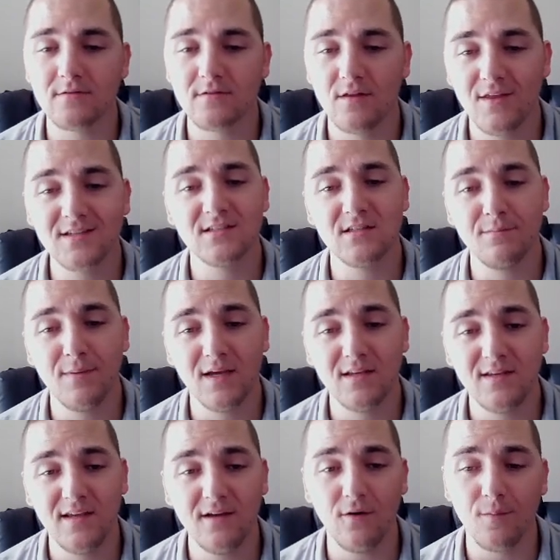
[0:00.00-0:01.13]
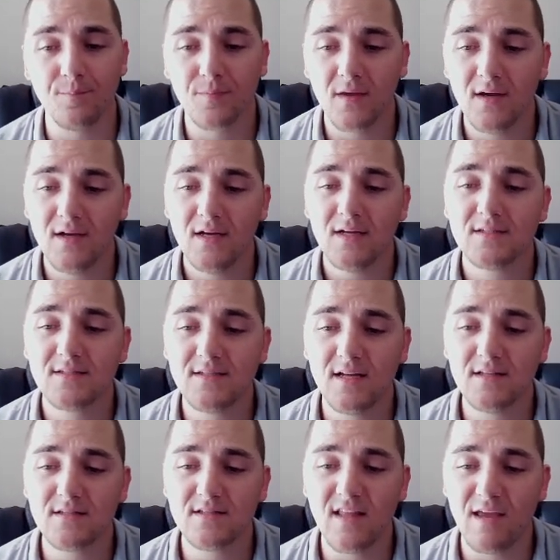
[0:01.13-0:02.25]
So this is the big deal.
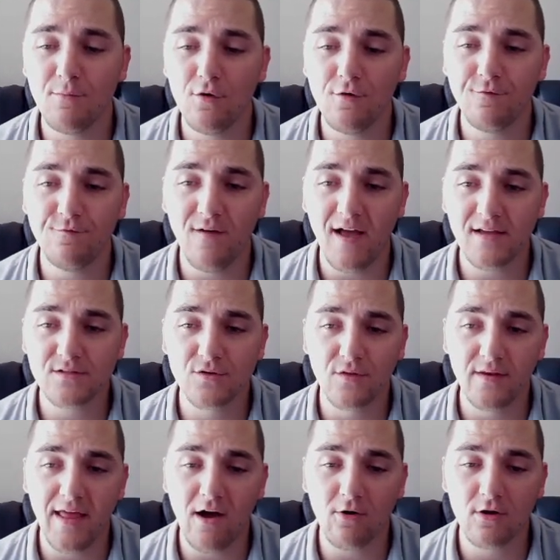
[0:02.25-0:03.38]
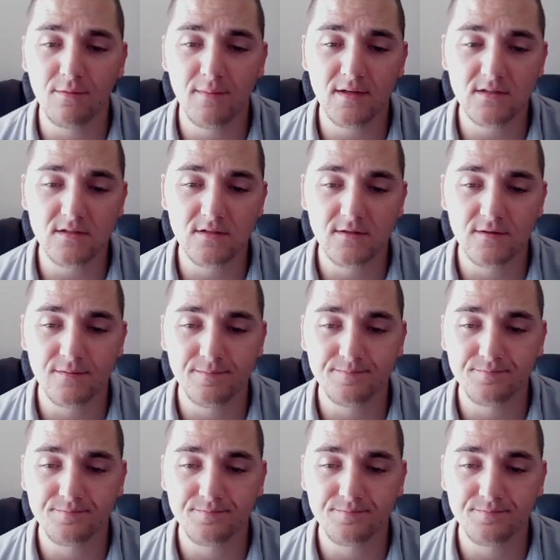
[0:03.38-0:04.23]
Since they move faster than Alchemists,